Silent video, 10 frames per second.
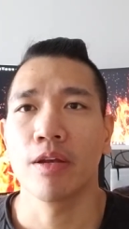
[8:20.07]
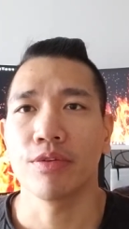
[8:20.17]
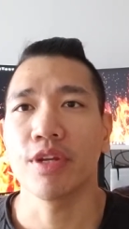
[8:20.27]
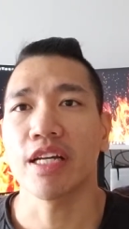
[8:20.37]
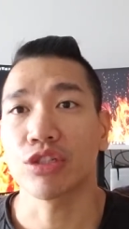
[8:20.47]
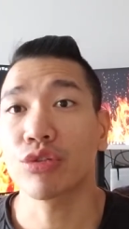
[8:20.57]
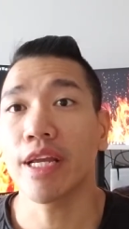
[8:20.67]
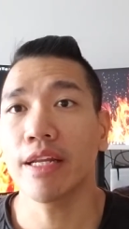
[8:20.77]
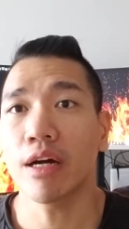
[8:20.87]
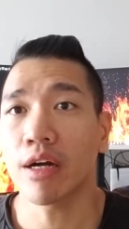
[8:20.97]
you got to
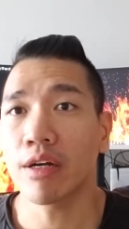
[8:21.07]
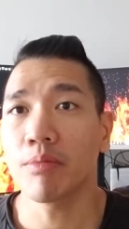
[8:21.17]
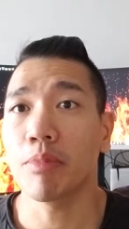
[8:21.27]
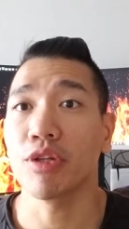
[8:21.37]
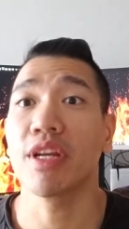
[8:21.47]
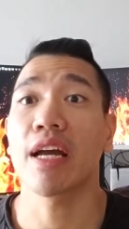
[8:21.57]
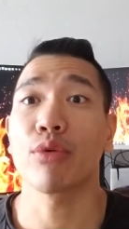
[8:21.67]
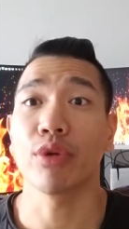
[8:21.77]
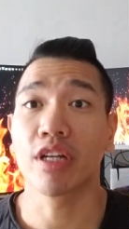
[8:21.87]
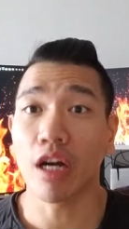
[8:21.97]
train hard, but you got to
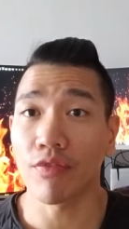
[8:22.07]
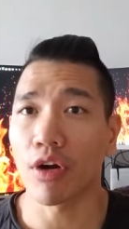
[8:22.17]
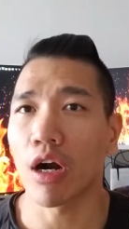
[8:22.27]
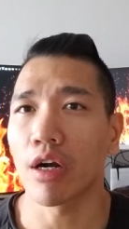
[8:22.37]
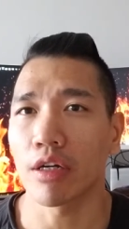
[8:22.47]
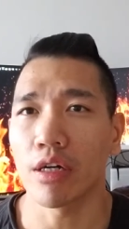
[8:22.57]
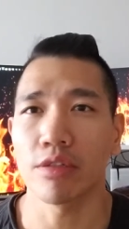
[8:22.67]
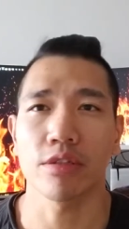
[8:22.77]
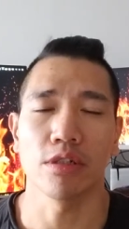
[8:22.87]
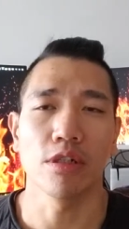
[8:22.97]
recover hard
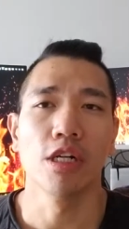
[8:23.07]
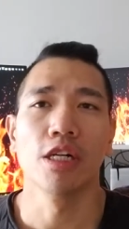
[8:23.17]
also.